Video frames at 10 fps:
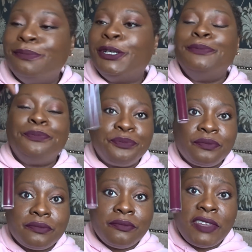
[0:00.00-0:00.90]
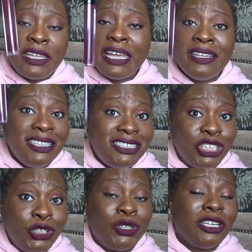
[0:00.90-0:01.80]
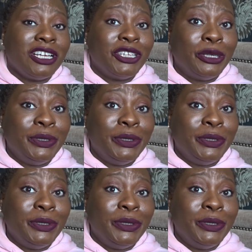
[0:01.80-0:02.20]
but... yeah, this is a good colour though,